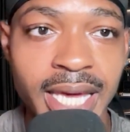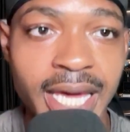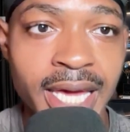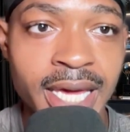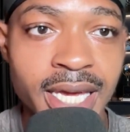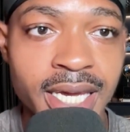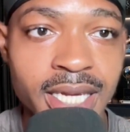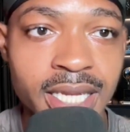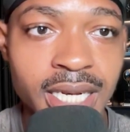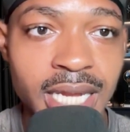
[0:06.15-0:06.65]

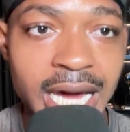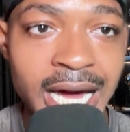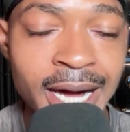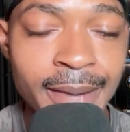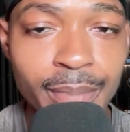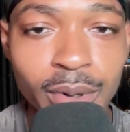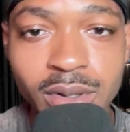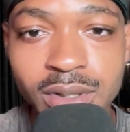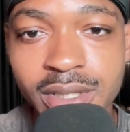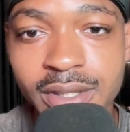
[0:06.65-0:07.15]
And I
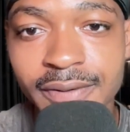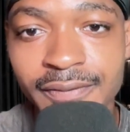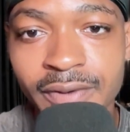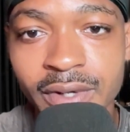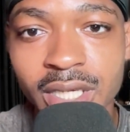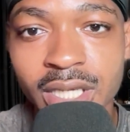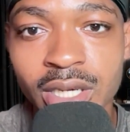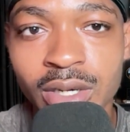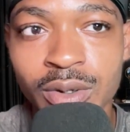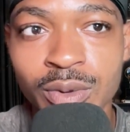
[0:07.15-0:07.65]
posted a
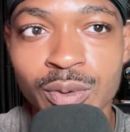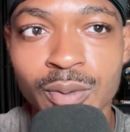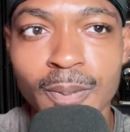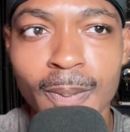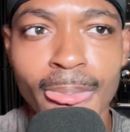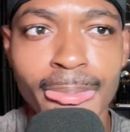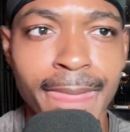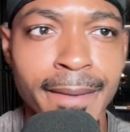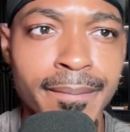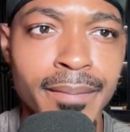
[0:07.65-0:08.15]
video
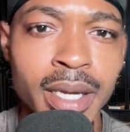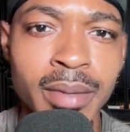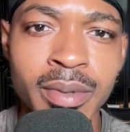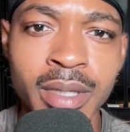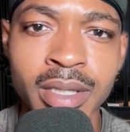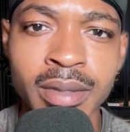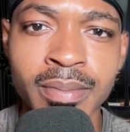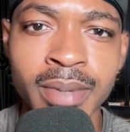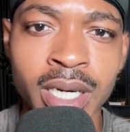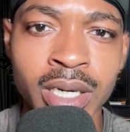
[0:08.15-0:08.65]

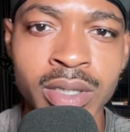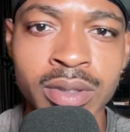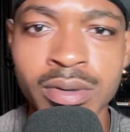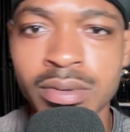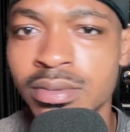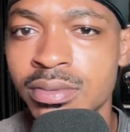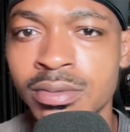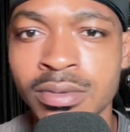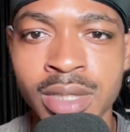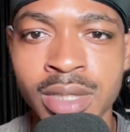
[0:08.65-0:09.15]
maybe about